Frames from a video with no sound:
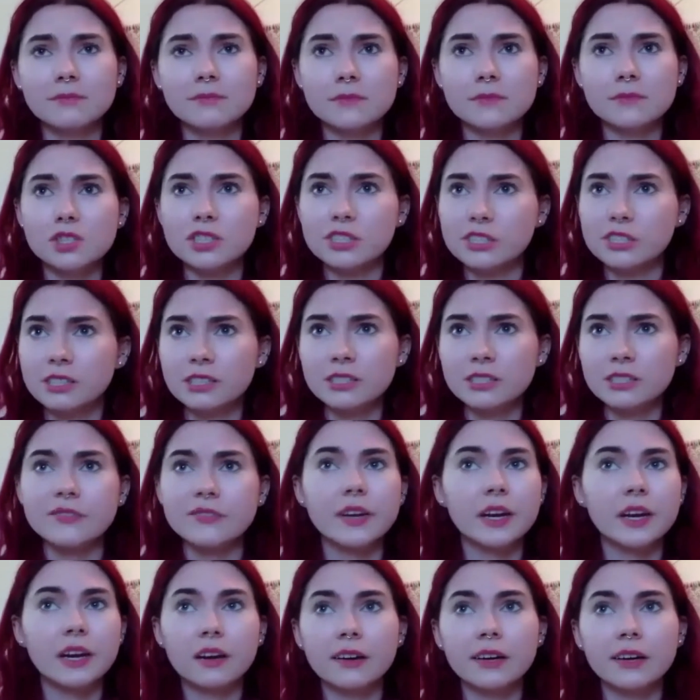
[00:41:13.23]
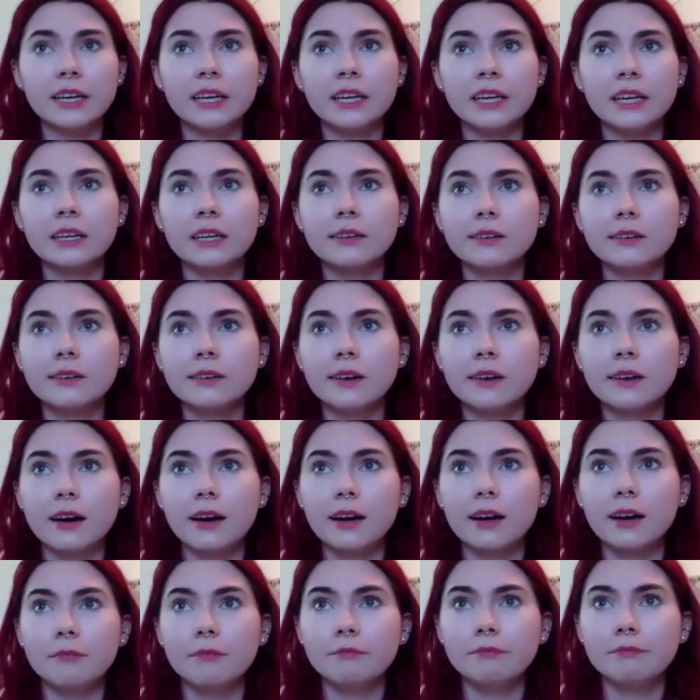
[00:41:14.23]
She's very
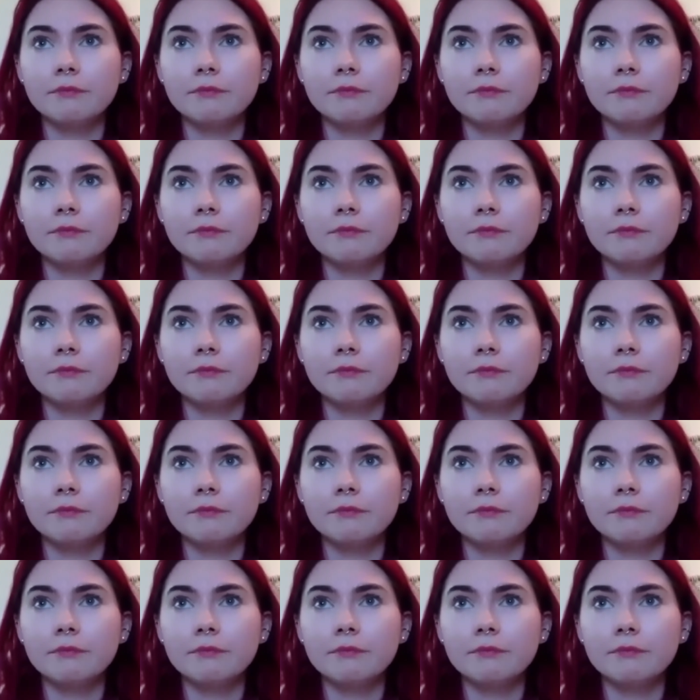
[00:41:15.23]
I